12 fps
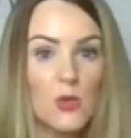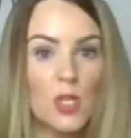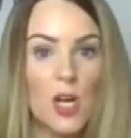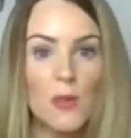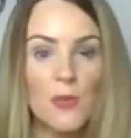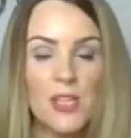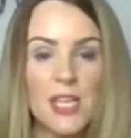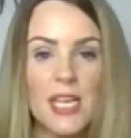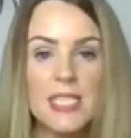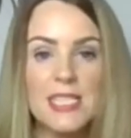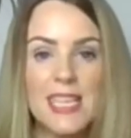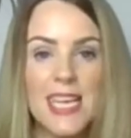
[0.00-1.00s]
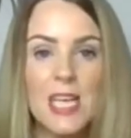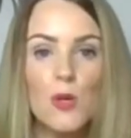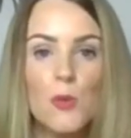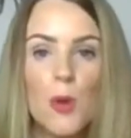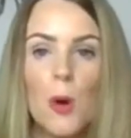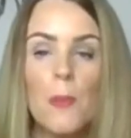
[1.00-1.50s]
time with it and to
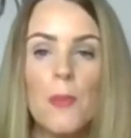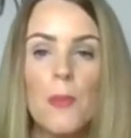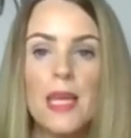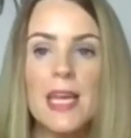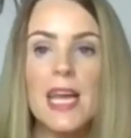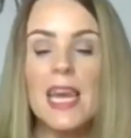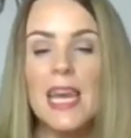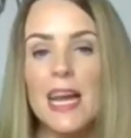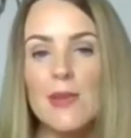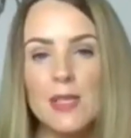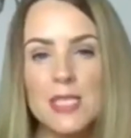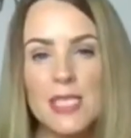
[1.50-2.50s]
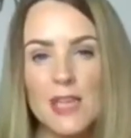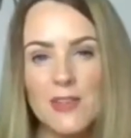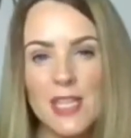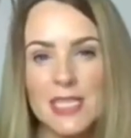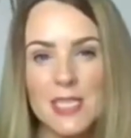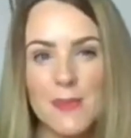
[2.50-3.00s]
heal properly, allow yourself
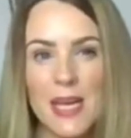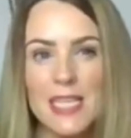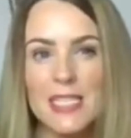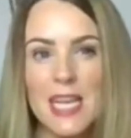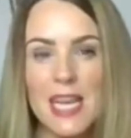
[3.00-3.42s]
that space,